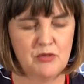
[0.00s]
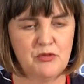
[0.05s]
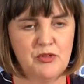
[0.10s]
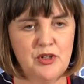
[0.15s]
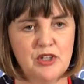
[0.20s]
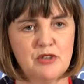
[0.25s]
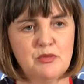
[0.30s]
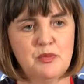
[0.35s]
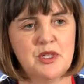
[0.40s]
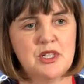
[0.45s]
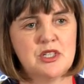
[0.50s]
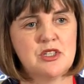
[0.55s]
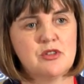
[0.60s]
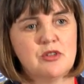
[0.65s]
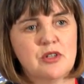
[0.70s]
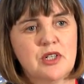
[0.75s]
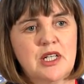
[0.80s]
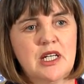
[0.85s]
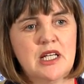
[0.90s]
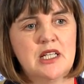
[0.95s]
Faith based
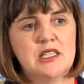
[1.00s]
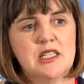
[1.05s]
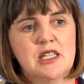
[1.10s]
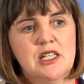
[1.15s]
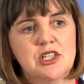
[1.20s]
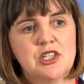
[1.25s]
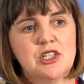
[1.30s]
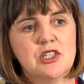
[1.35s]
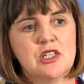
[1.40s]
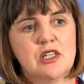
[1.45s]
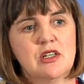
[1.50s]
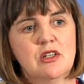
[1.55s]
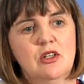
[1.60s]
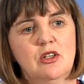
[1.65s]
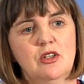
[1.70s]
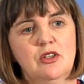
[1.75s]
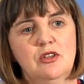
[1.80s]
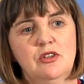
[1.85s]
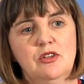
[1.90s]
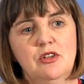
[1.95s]
organisations at
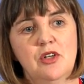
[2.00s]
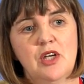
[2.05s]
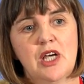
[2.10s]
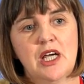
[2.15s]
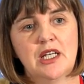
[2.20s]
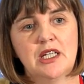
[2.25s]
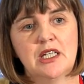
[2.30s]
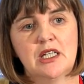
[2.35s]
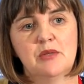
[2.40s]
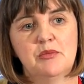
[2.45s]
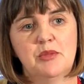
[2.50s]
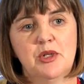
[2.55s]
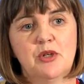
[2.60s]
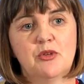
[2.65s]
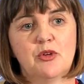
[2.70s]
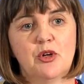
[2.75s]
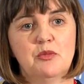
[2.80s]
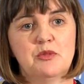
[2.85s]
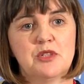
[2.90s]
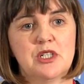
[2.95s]
the UN can be
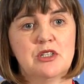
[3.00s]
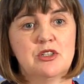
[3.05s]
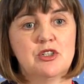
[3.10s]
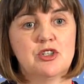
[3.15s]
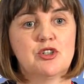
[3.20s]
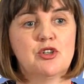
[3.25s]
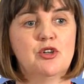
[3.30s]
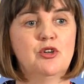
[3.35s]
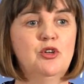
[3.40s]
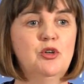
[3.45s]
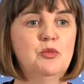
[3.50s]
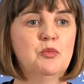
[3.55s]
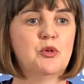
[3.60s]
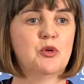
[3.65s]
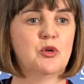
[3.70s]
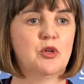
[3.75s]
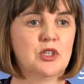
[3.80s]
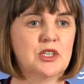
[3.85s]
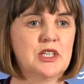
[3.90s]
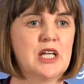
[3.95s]
grouped into two
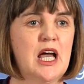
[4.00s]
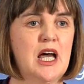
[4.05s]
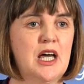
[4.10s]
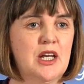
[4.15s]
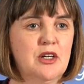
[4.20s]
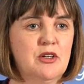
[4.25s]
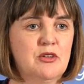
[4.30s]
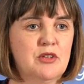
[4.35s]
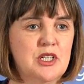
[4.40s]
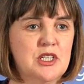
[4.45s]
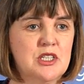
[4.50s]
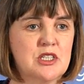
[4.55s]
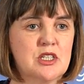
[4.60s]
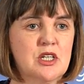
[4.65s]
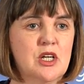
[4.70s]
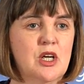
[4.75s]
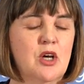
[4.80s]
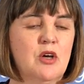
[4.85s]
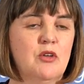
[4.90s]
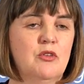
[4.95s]
broad categories
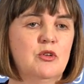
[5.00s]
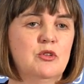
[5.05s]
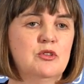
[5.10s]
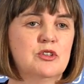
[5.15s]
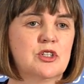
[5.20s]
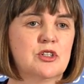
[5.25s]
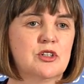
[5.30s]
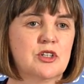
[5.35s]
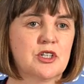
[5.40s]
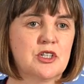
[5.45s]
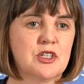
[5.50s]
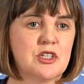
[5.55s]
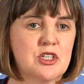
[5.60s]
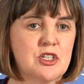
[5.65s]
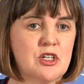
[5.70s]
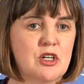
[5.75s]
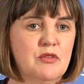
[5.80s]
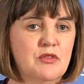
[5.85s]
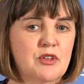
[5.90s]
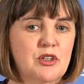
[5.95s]
those that are
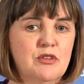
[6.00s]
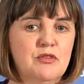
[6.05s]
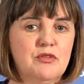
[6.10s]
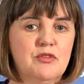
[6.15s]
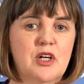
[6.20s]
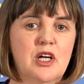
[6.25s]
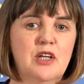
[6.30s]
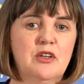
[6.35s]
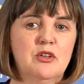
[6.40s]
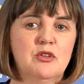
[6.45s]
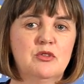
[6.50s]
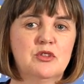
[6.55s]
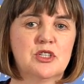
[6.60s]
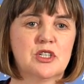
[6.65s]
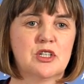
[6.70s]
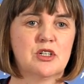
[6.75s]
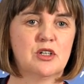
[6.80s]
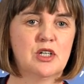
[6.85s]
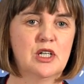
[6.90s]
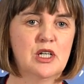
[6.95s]
conservative and those
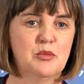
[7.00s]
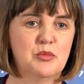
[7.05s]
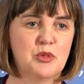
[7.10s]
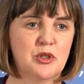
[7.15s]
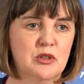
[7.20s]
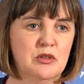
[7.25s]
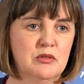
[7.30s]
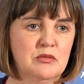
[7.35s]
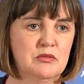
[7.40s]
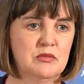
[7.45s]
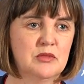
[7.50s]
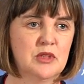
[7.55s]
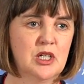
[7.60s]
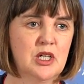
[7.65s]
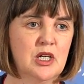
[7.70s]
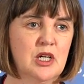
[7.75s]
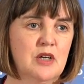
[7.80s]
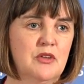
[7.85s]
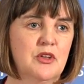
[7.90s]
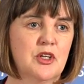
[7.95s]
that are liberal.
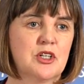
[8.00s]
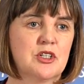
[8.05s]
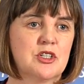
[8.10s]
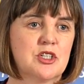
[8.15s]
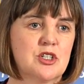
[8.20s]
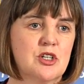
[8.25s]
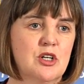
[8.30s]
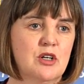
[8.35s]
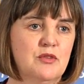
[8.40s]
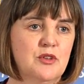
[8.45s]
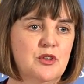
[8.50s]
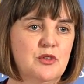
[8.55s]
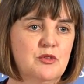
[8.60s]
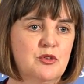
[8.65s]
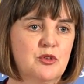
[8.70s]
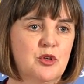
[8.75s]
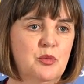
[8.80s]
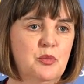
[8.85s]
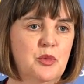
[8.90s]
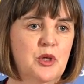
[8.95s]
The conservative
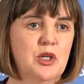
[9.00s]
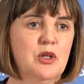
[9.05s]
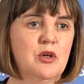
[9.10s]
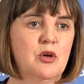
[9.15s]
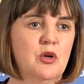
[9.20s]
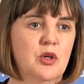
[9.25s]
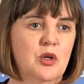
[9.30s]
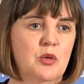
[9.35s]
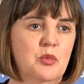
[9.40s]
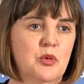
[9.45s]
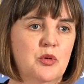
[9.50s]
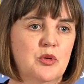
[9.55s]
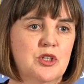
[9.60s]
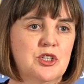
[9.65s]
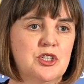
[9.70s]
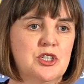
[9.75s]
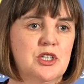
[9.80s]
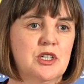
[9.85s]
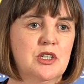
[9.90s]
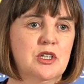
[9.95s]
grouping on
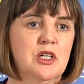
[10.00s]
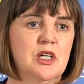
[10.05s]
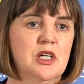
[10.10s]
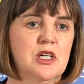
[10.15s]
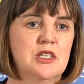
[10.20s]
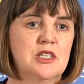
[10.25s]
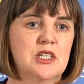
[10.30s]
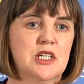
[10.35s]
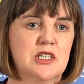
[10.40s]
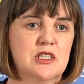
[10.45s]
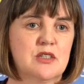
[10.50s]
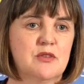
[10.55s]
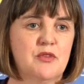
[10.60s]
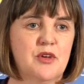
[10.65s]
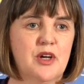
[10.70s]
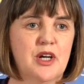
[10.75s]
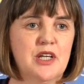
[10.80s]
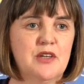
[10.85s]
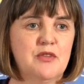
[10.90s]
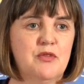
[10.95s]
abortion takes a
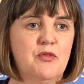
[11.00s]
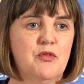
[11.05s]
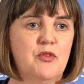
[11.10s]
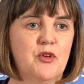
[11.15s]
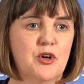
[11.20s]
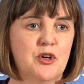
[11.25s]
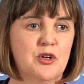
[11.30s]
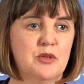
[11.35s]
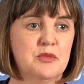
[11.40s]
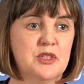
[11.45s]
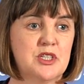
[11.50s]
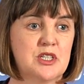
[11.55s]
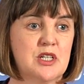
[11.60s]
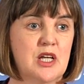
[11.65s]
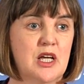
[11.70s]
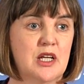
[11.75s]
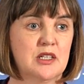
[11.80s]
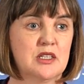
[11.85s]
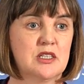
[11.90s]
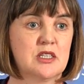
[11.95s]
very firm
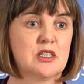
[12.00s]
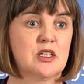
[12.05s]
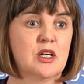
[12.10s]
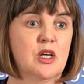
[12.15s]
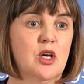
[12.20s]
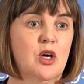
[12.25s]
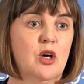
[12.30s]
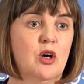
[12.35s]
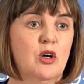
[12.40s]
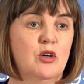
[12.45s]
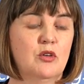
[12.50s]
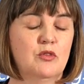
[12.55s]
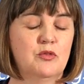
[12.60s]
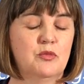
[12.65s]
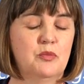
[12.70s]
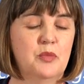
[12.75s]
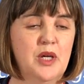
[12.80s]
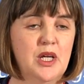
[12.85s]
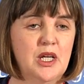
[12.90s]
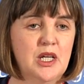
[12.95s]
stance of
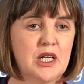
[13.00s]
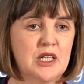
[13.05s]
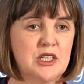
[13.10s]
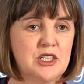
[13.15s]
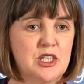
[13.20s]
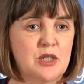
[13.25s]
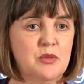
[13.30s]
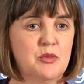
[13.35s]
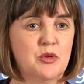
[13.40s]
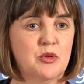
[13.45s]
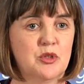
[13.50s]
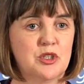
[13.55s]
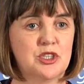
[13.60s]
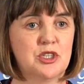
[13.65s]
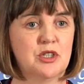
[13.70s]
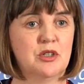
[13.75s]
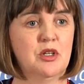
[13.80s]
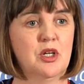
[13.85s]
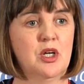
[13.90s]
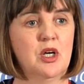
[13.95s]
being anti
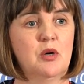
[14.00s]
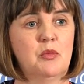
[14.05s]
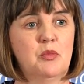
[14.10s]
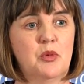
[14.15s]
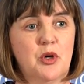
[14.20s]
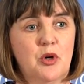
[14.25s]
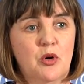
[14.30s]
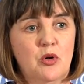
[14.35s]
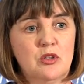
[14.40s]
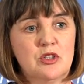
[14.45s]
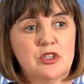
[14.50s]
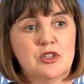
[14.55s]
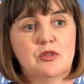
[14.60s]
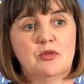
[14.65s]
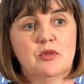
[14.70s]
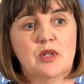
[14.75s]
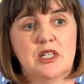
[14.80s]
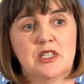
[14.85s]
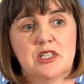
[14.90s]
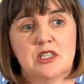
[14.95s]
abortion, but
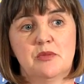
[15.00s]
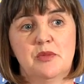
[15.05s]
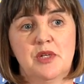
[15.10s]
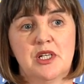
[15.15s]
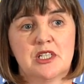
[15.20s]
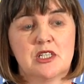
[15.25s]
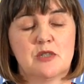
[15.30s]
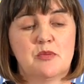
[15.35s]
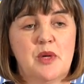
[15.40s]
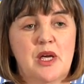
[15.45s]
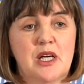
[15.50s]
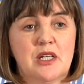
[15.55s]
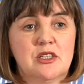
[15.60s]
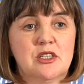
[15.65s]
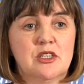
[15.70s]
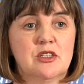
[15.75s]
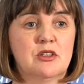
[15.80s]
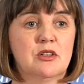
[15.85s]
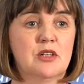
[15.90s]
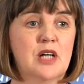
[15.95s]
also, as to be
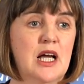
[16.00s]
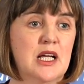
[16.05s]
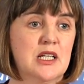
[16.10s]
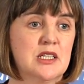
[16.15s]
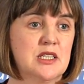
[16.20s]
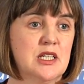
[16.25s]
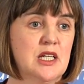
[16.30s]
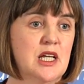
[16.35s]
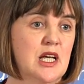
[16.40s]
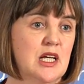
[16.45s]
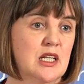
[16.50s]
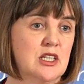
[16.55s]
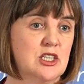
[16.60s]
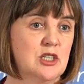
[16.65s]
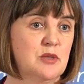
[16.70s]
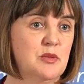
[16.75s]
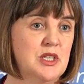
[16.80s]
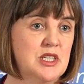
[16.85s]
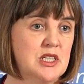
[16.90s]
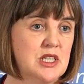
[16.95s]
expected, are anti
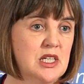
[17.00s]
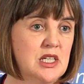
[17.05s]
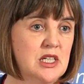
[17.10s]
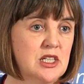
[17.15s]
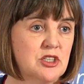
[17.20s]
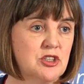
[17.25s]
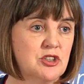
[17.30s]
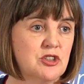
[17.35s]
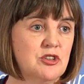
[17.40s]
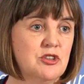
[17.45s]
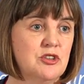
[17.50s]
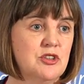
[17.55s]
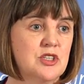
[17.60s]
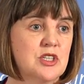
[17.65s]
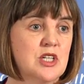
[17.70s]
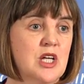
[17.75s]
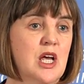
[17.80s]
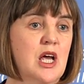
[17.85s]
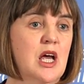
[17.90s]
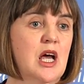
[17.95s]
LGBT issues,
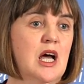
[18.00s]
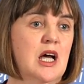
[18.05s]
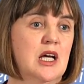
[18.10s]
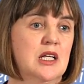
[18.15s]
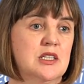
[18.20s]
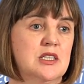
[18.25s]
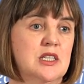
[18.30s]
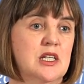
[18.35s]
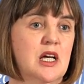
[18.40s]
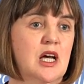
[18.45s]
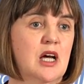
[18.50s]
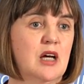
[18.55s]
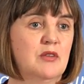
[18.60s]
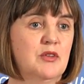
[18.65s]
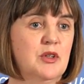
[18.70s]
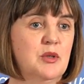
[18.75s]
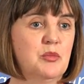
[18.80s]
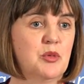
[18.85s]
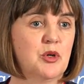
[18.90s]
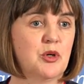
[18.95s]
anti
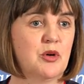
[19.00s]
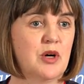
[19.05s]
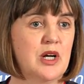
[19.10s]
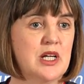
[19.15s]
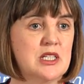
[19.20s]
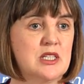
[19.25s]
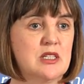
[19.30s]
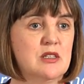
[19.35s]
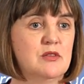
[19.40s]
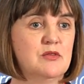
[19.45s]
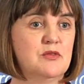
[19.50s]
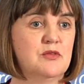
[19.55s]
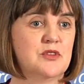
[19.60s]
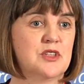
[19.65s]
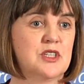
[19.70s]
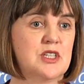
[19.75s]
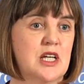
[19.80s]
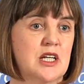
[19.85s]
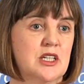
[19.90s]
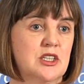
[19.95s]
having progressive
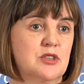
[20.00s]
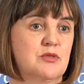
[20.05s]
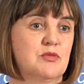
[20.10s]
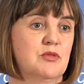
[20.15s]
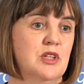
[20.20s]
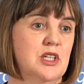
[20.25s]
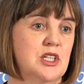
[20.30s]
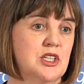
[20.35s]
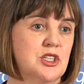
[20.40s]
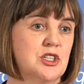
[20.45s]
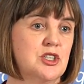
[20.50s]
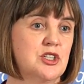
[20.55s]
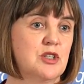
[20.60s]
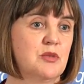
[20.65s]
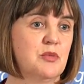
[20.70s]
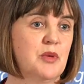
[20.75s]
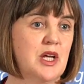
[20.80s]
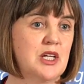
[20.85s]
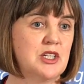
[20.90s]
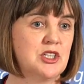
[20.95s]
sex
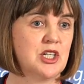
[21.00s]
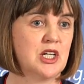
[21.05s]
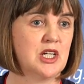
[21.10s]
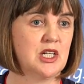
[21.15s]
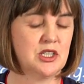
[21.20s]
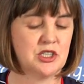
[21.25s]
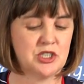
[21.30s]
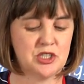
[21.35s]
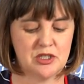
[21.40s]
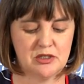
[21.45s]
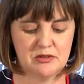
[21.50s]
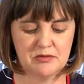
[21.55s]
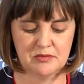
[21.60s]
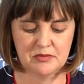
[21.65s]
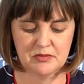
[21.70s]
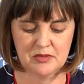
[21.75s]
relationship education.